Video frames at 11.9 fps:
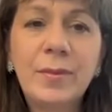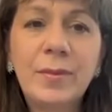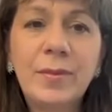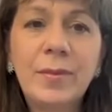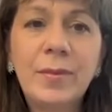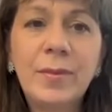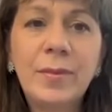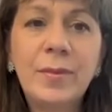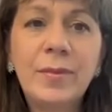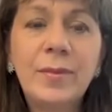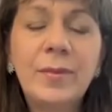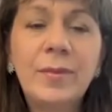
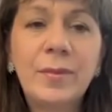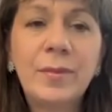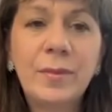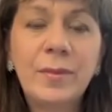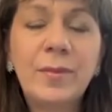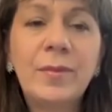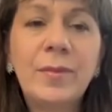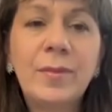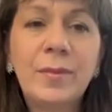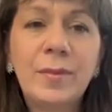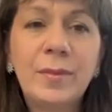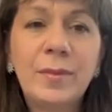
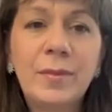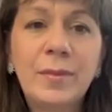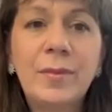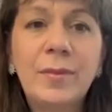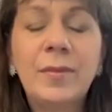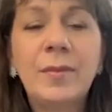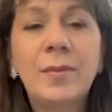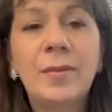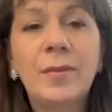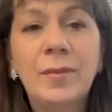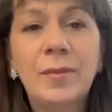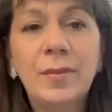
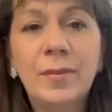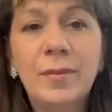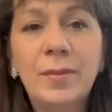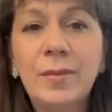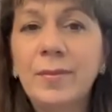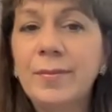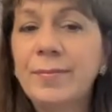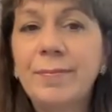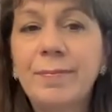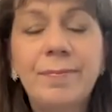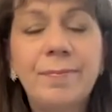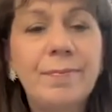
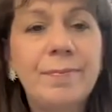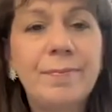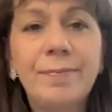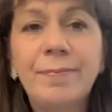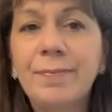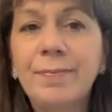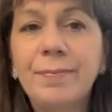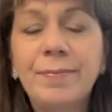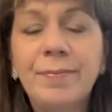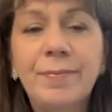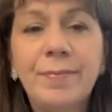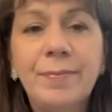
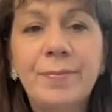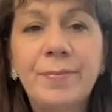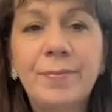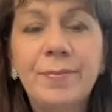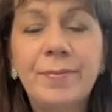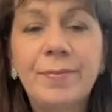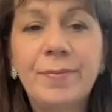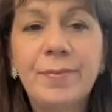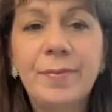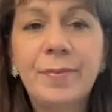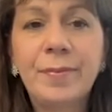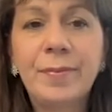
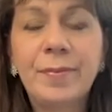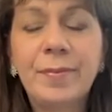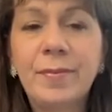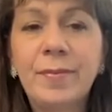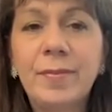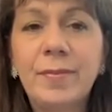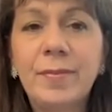This person isn't speaking.